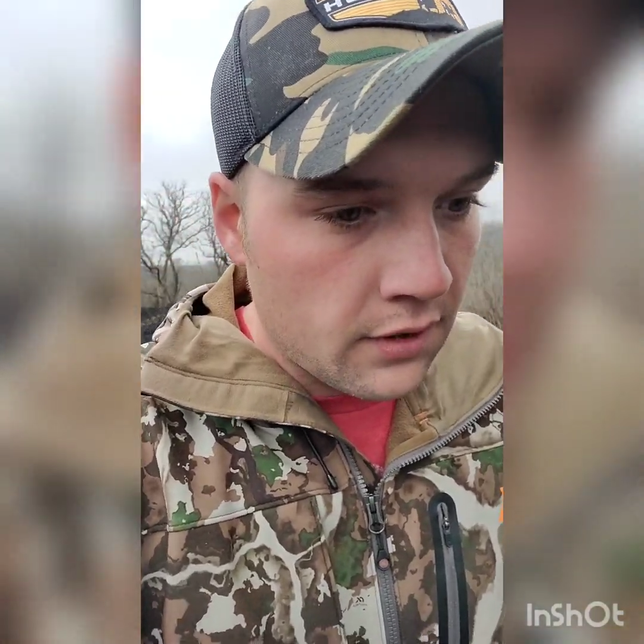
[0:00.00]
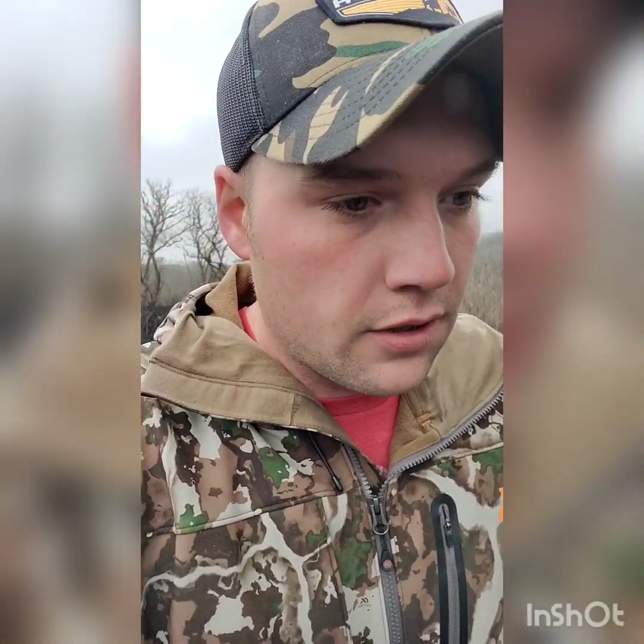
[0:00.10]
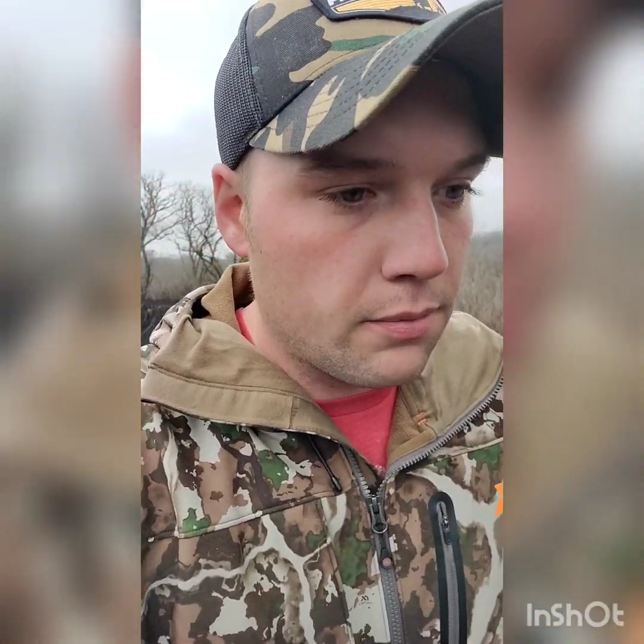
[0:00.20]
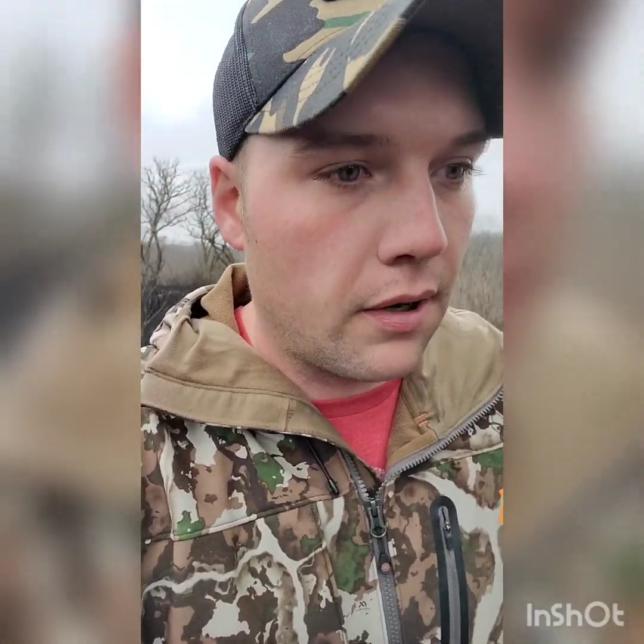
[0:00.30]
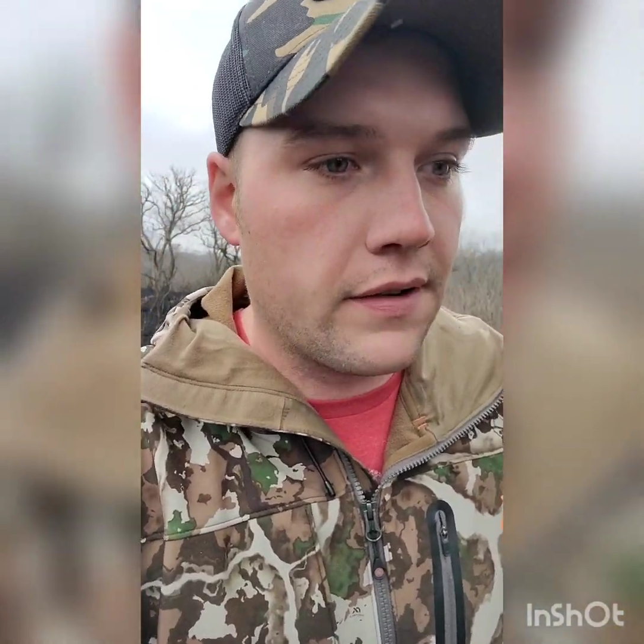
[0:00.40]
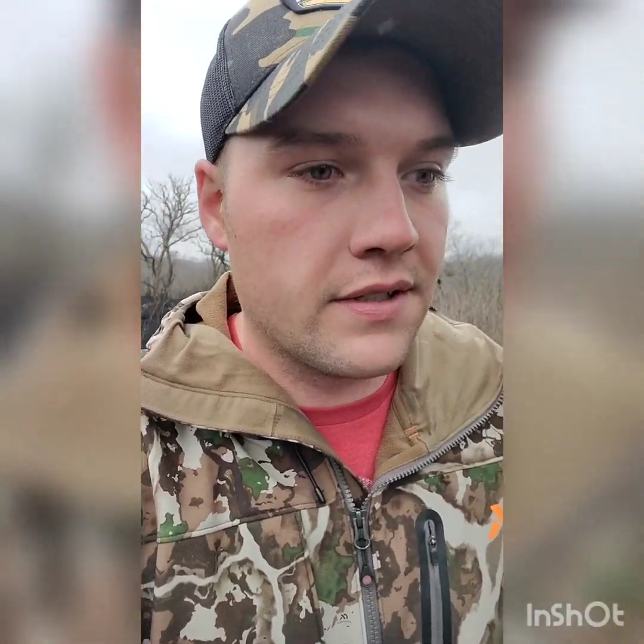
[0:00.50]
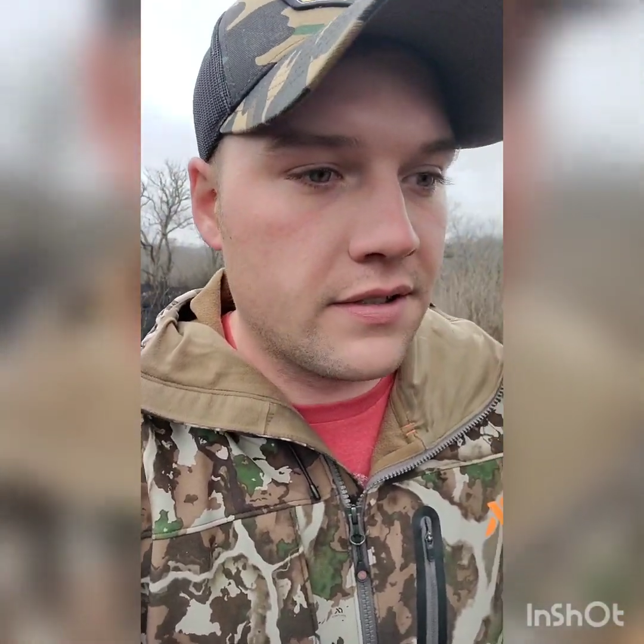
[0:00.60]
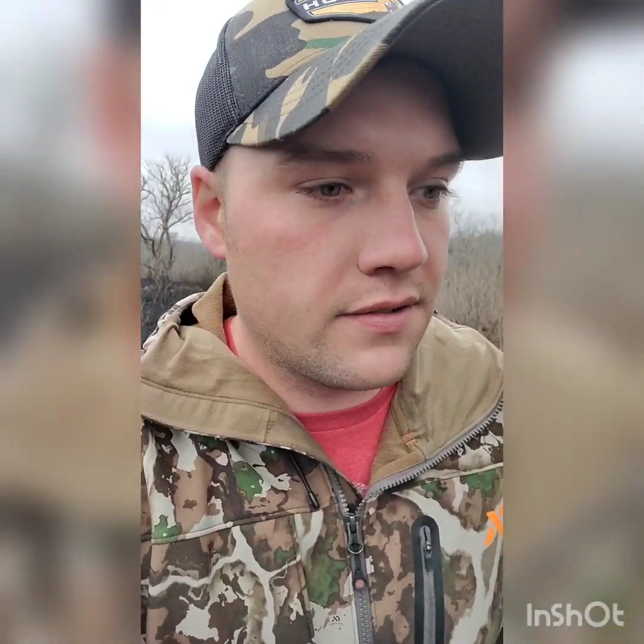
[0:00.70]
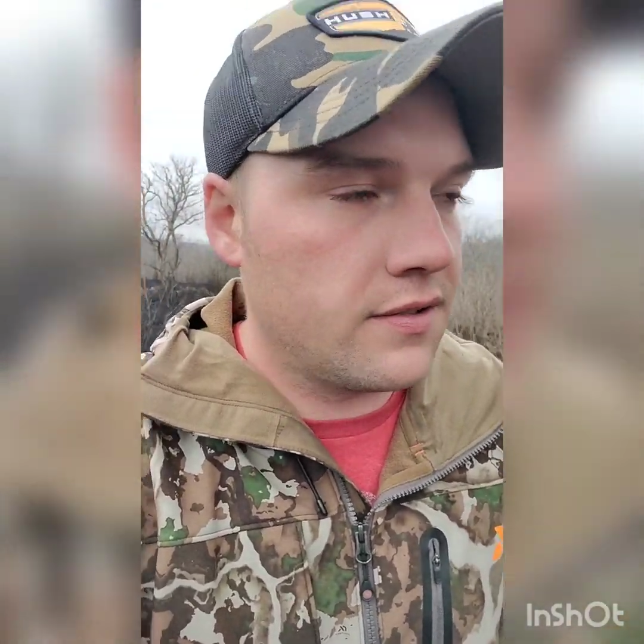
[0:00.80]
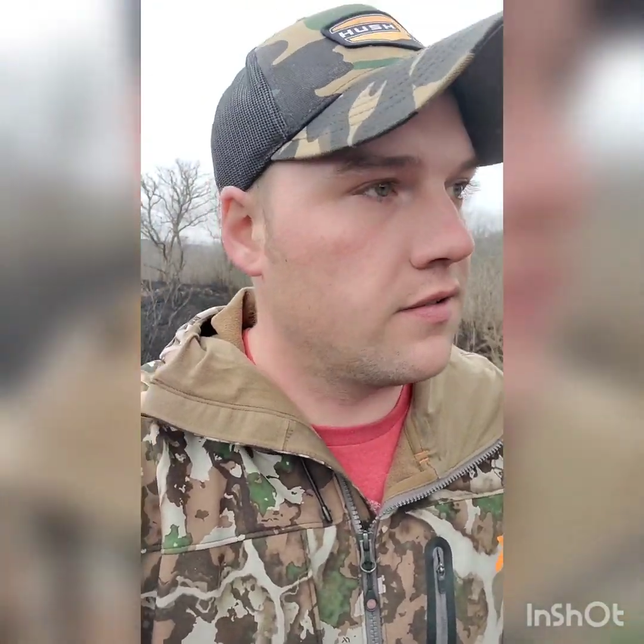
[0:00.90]
you probably
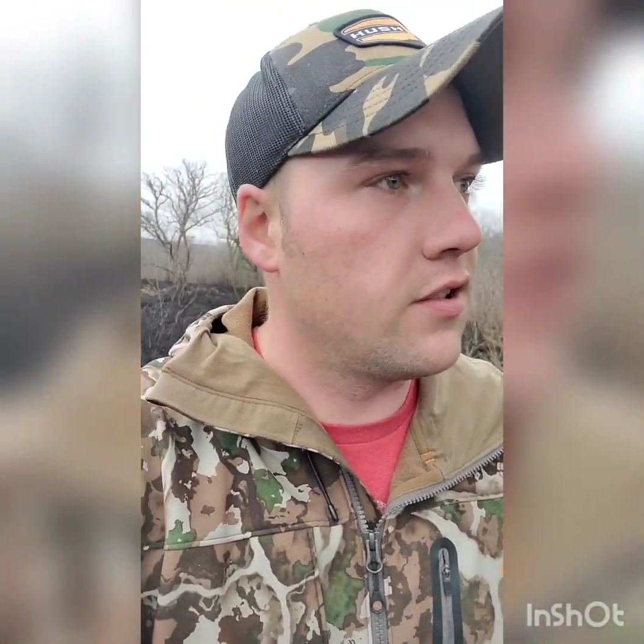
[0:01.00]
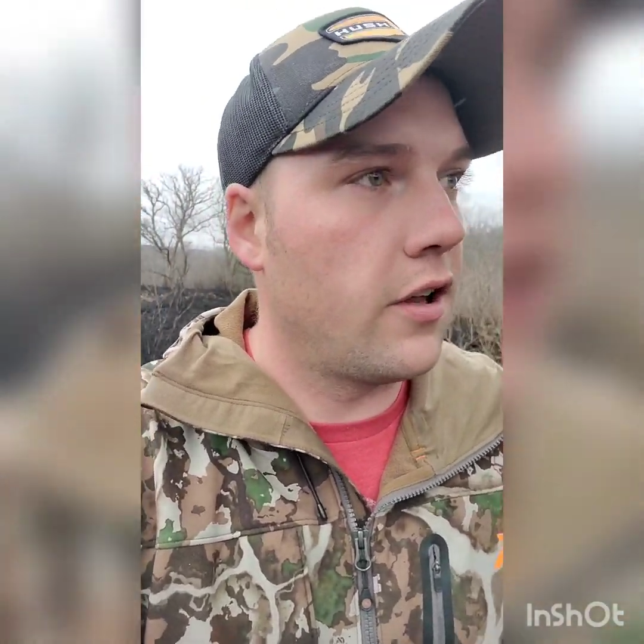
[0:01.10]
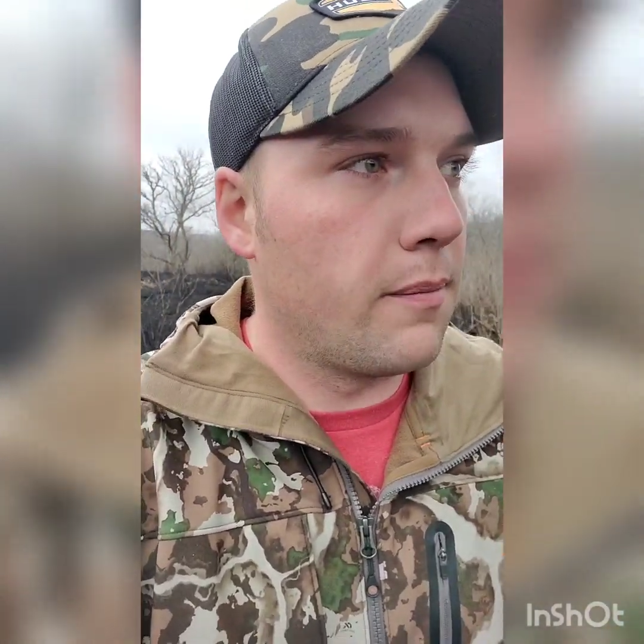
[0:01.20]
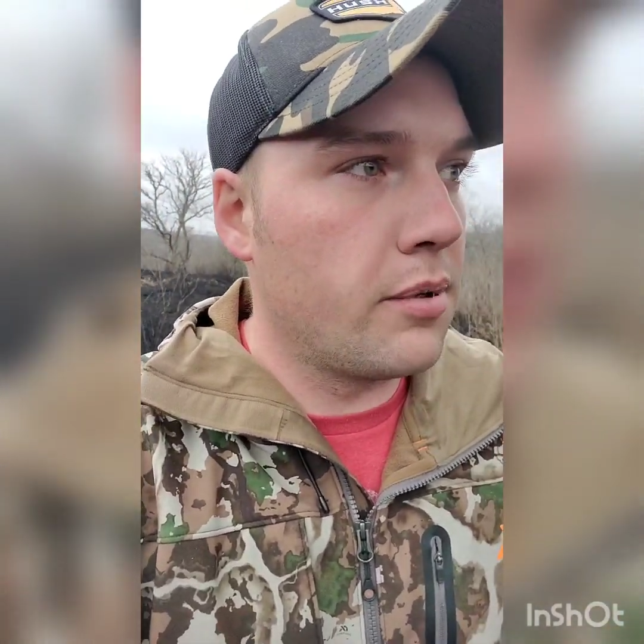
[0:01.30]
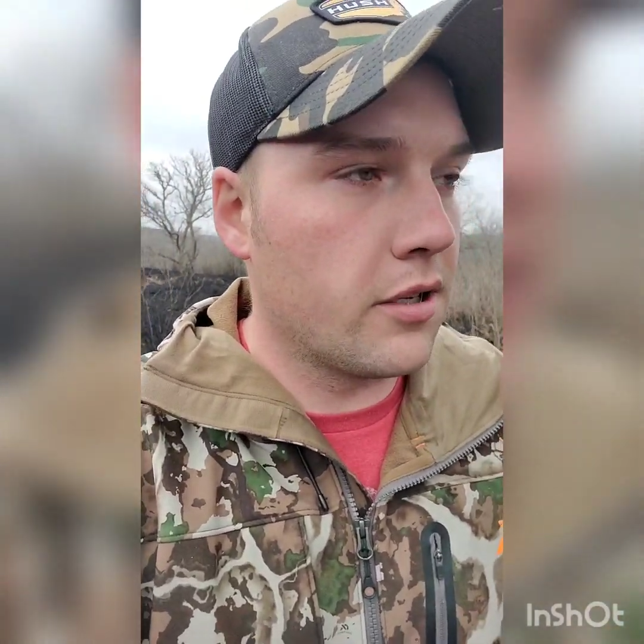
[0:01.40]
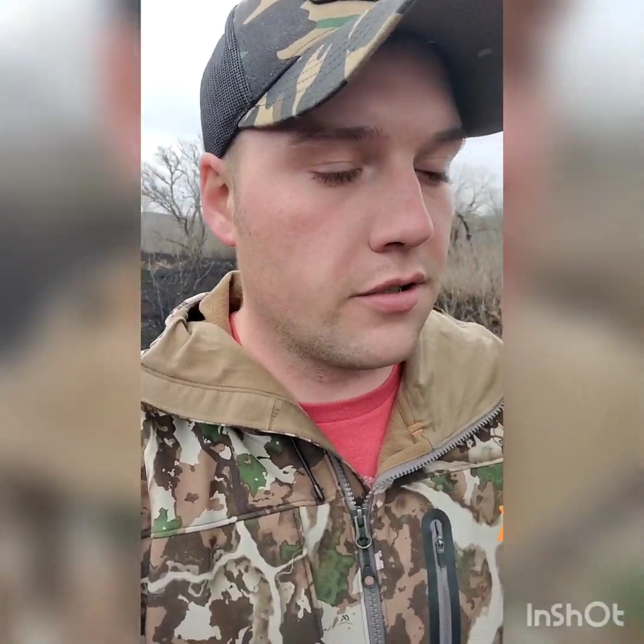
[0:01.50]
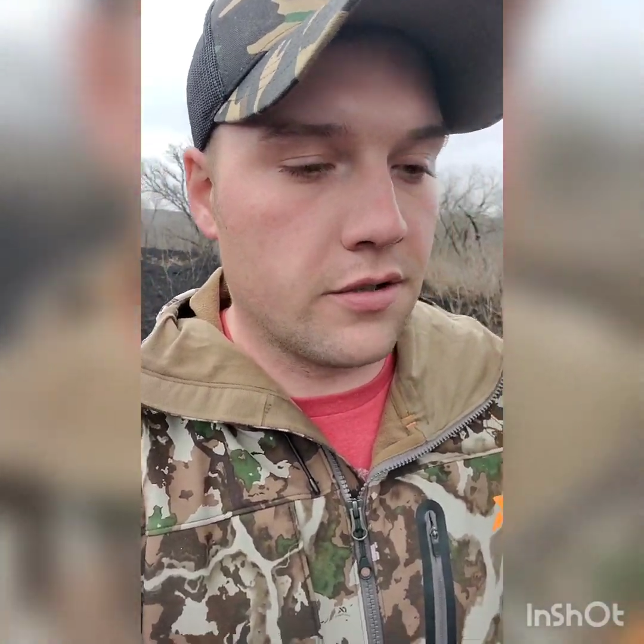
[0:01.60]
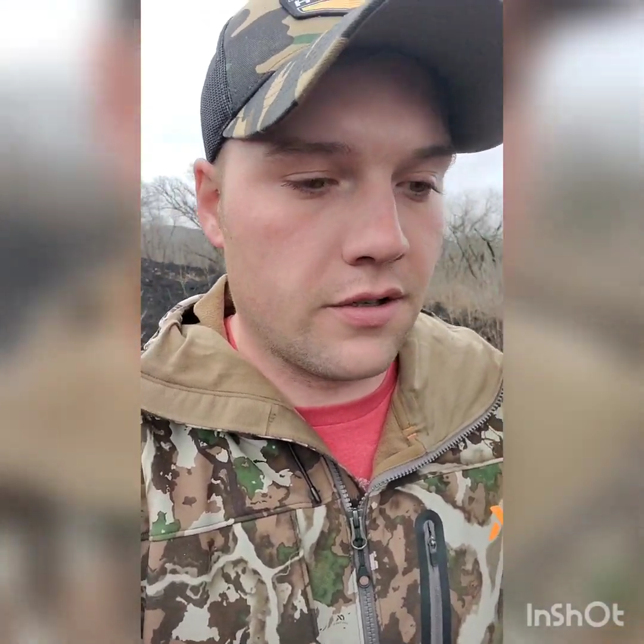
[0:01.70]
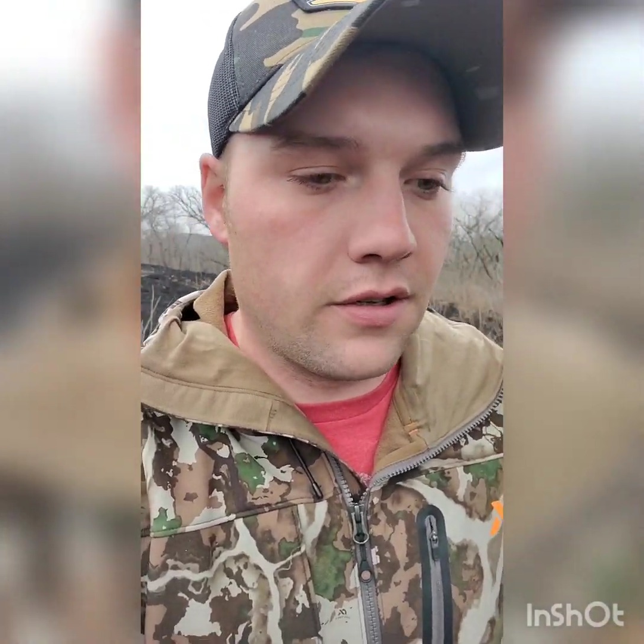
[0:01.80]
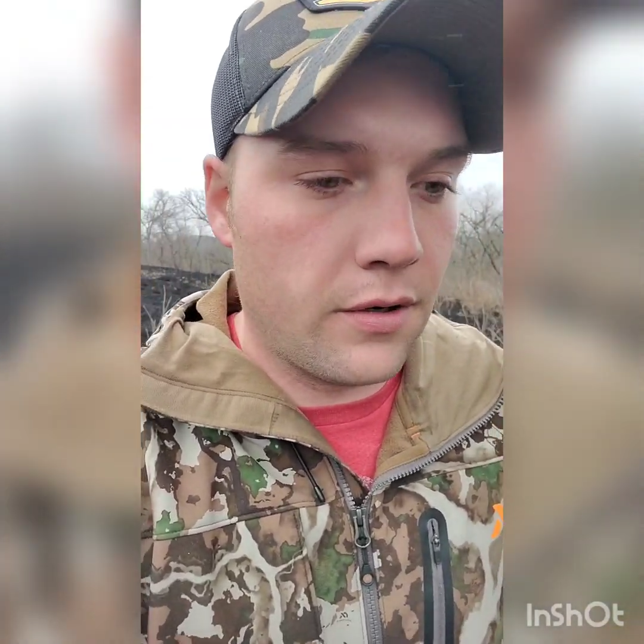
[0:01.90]
saw the pictures
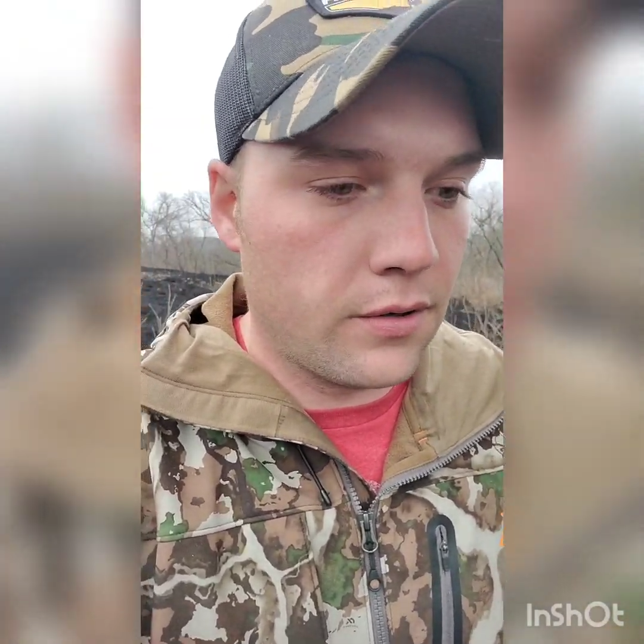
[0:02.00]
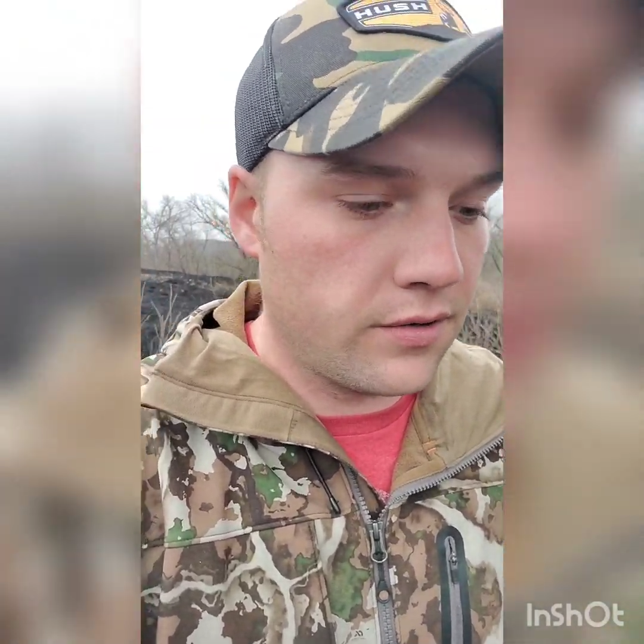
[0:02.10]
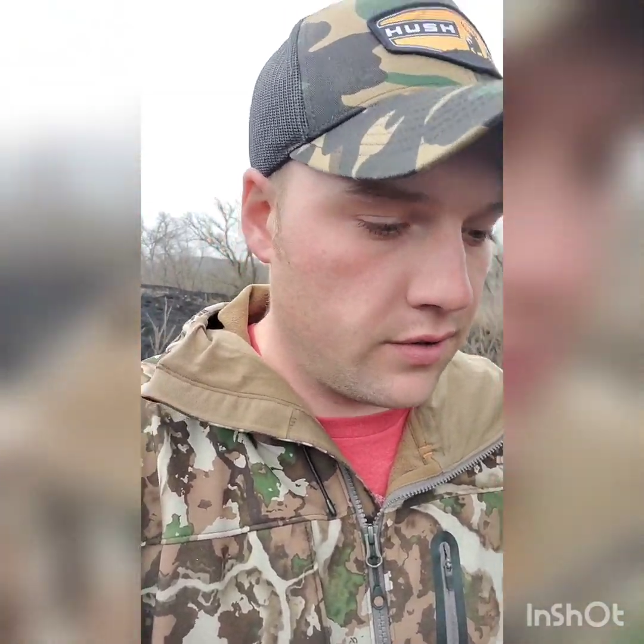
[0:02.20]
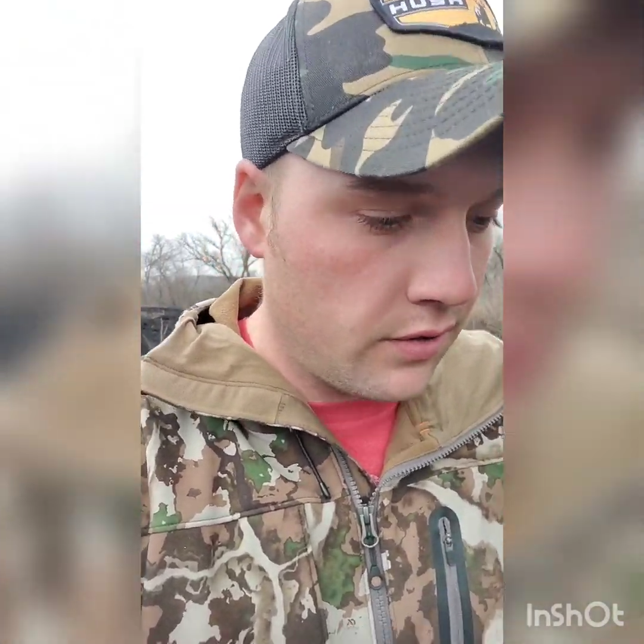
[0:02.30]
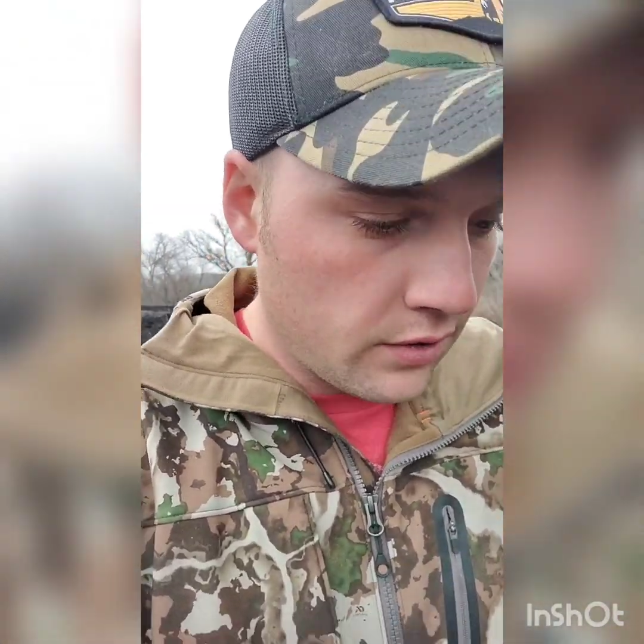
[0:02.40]
of those.